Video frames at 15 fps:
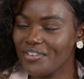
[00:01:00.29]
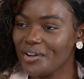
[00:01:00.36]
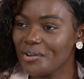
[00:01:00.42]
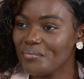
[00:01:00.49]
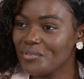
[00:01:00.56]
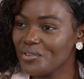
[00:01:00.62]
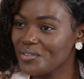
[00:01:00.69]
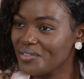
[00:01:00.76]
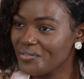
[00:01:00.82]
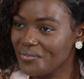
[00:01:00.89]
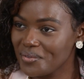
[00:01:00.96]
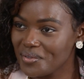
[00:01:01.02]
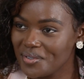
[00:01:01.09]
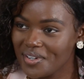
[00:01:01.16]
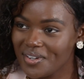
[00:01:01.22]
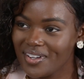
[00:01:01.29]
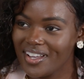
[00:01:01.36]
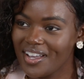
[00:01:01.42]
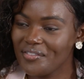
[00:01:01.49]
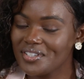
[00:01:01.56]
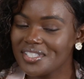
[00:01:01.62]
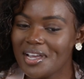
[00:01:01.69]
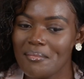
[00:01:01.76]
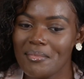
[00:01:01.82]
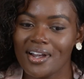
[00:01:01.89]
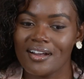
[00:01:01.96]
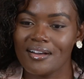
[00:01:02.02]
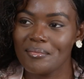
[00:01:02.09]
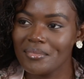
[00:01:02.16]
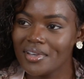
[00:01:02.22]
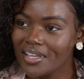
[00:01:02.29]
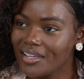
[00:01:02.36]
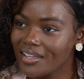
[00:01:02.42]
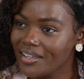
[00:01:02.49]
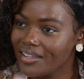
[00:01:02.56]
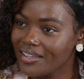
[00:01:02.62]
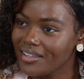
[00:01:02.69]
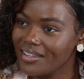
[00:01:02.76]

very beautiful every mm-hmm. time I come here.